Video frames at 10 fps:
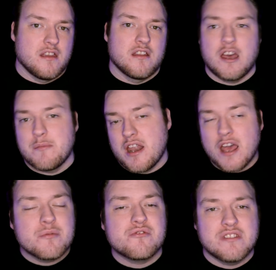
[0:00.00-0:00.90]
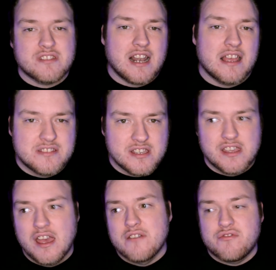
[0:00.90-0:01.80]
Nightmare on Street's a classic,
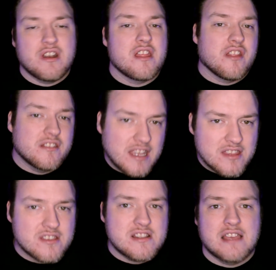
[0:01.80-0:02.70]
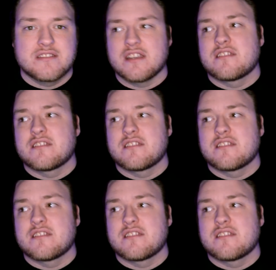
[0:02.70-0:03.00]
Friday the 13th a classic,